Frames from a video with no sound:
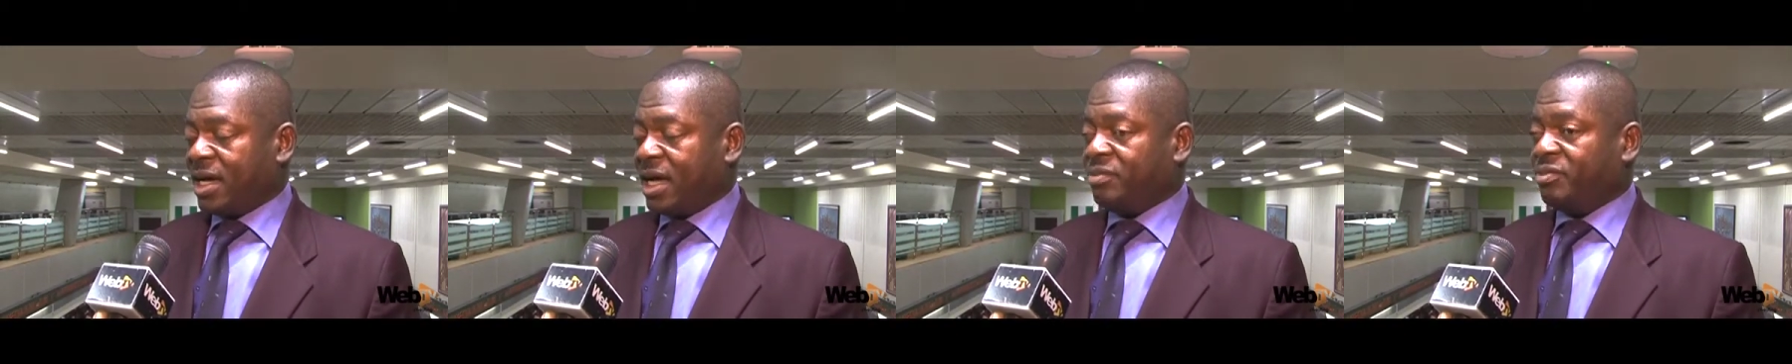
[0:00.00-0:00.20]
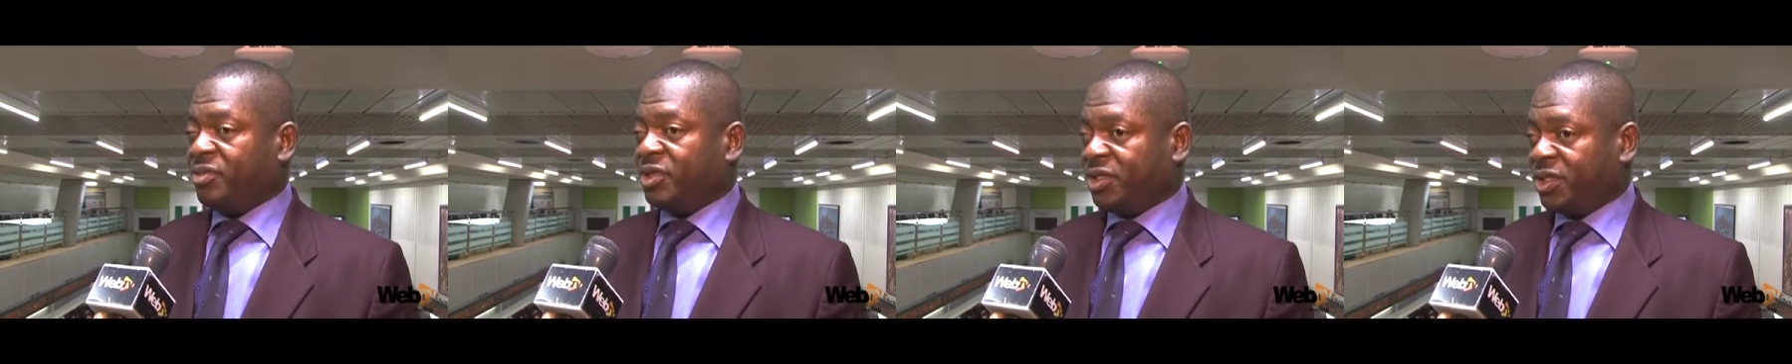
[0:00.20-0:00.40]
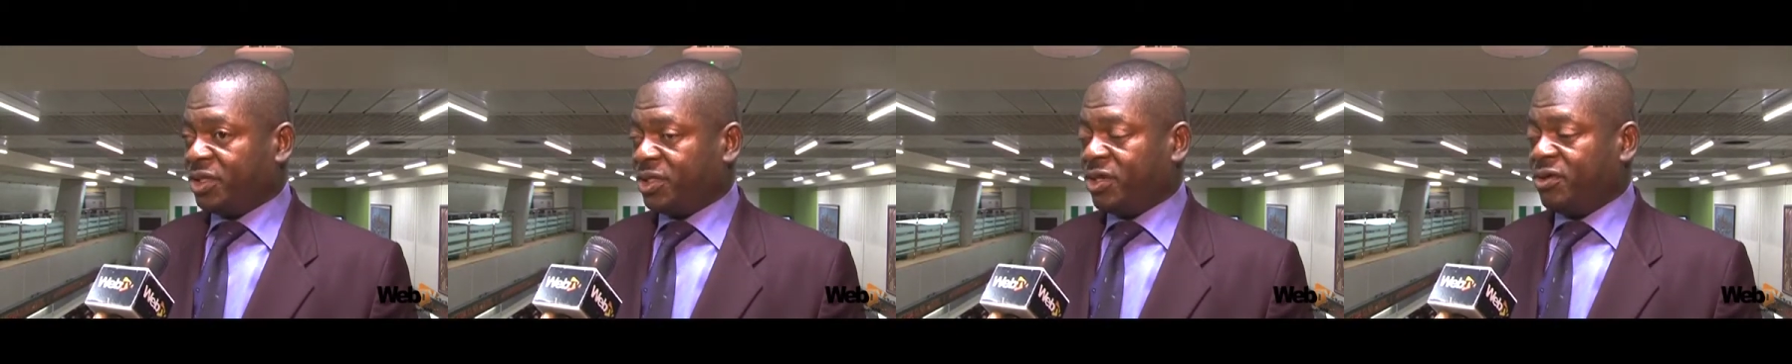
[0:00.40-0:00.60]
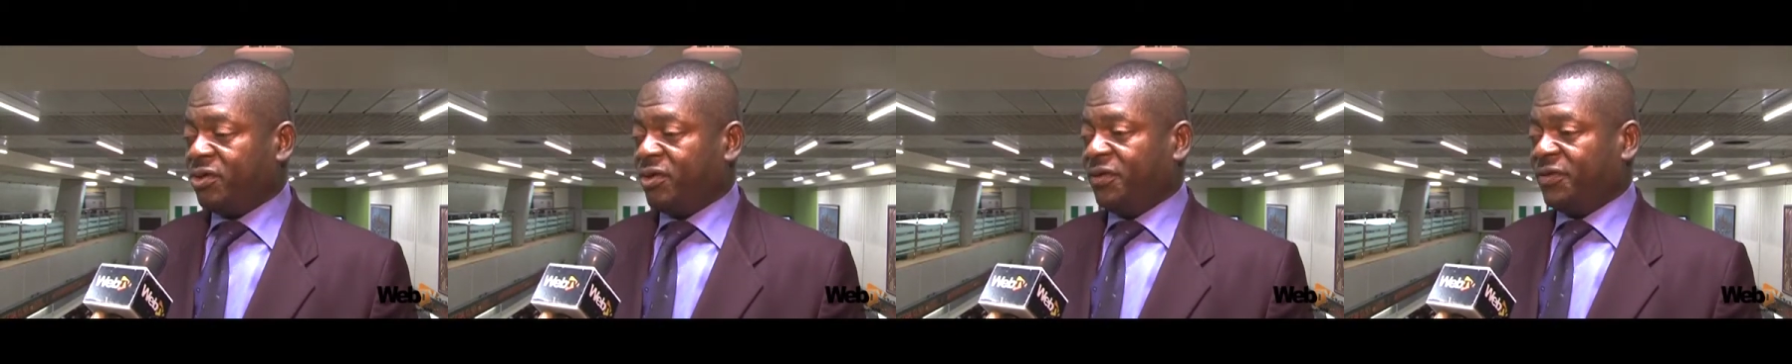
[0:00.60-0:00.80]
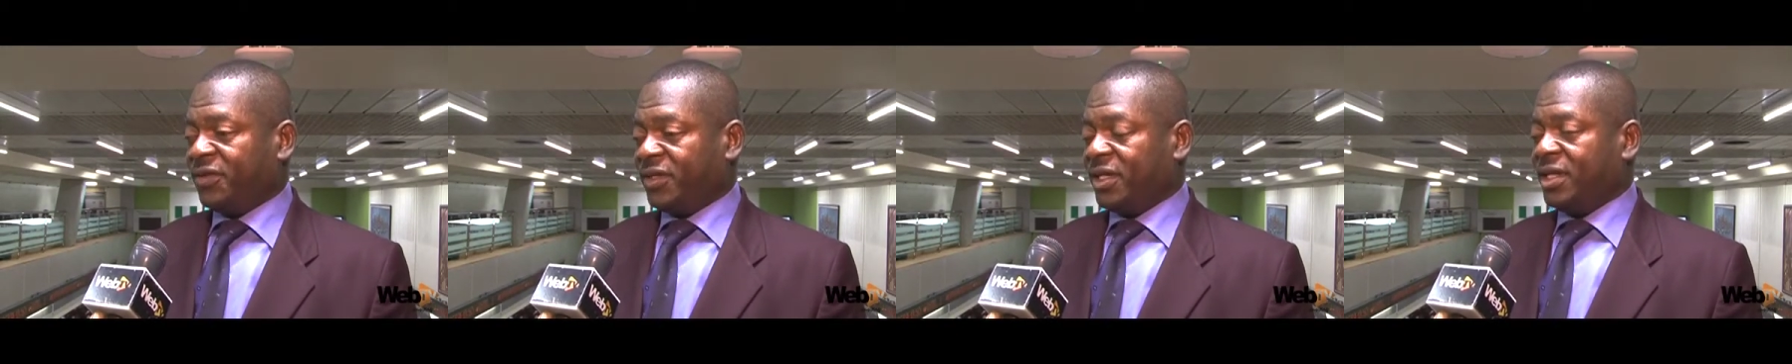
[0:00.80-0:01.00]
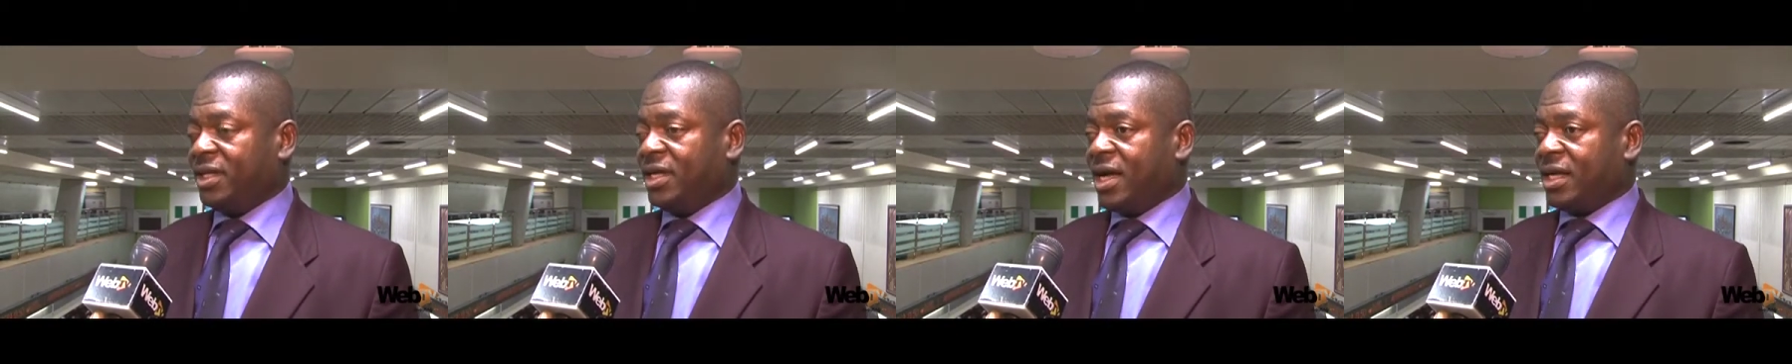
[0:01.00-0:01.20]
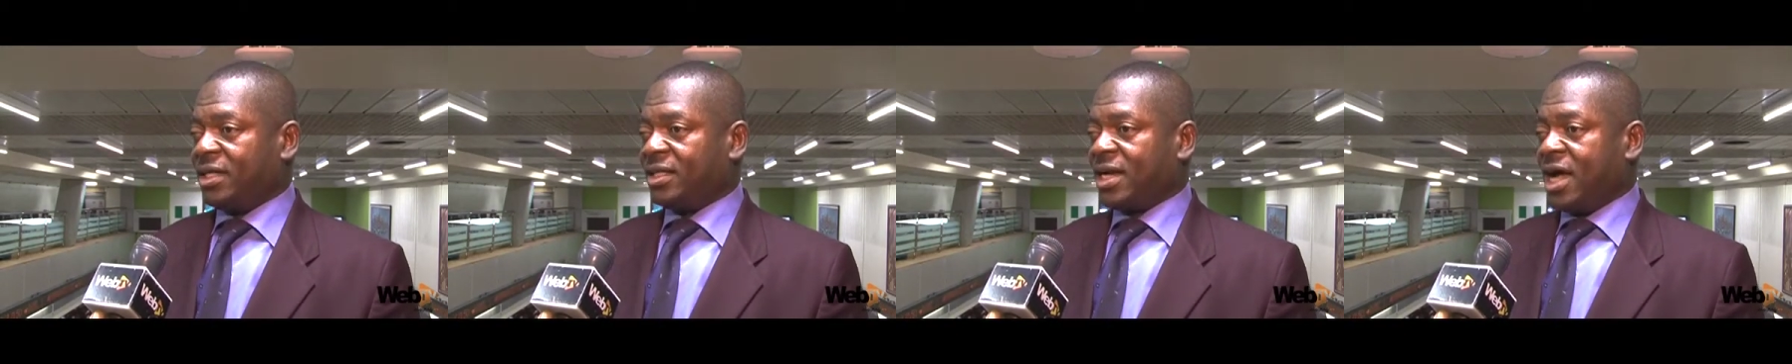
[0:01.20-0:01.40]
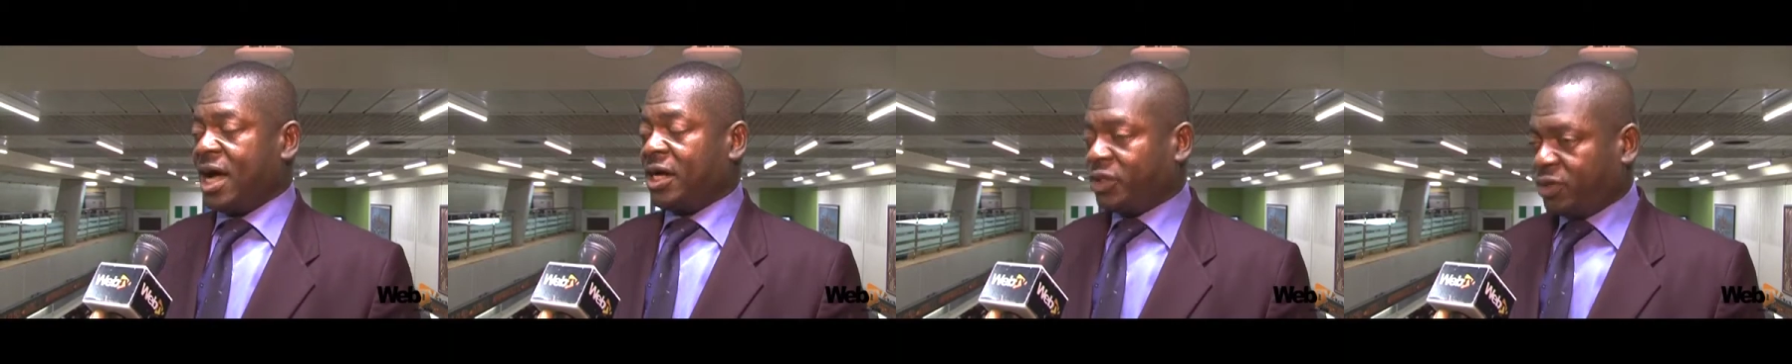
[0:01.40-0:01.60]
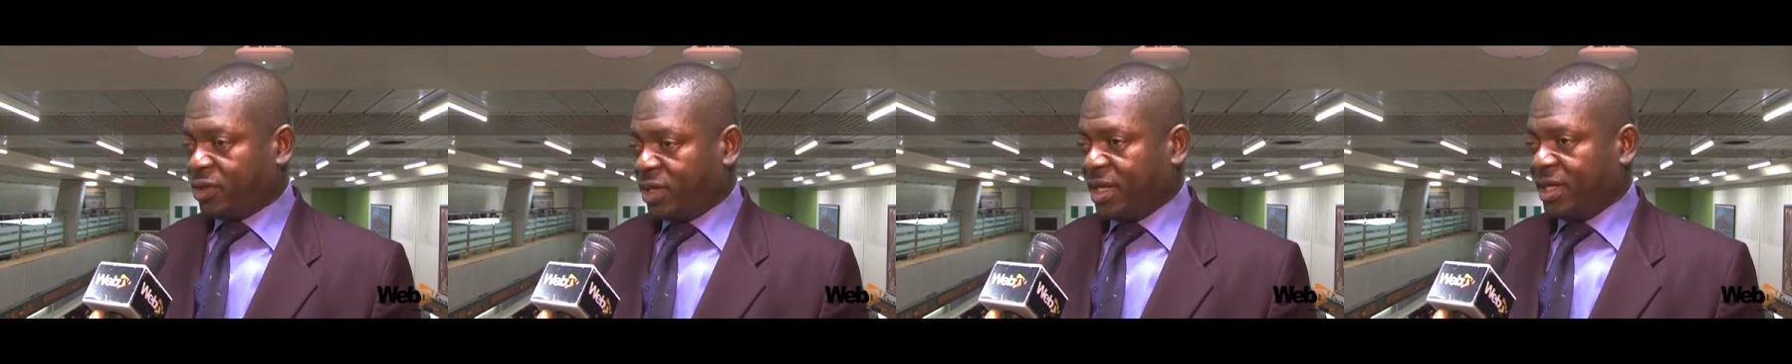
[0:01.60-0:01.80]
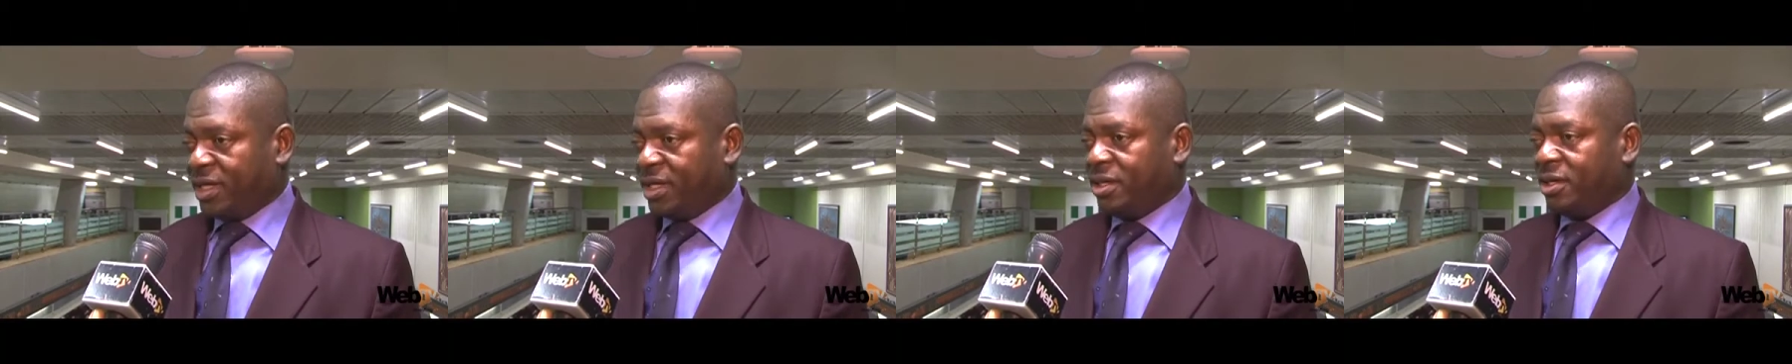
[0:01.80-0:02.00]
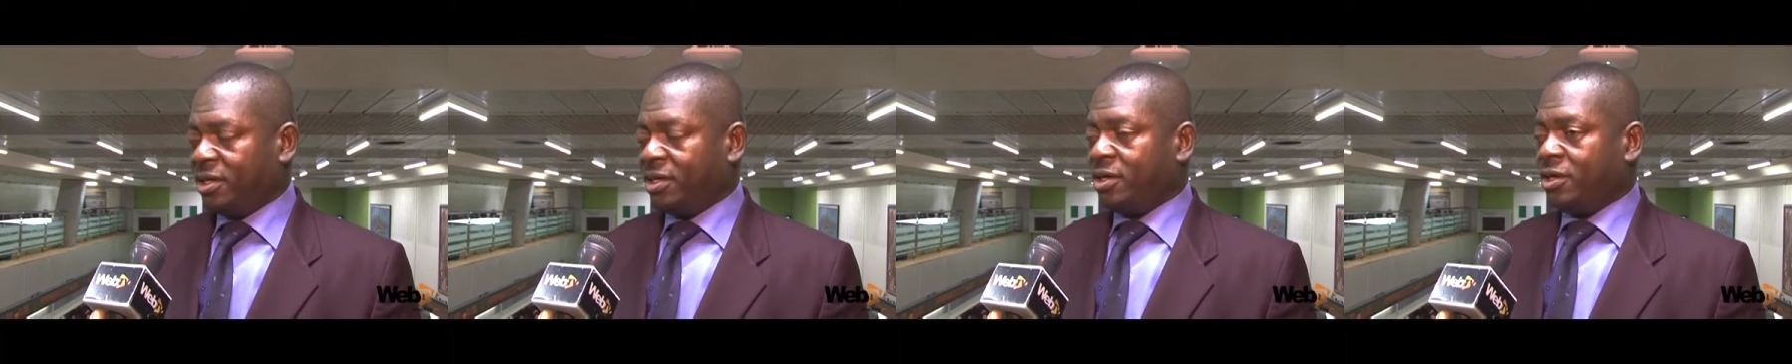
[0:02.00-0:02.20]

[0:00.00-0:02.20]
administration, we've seen that actually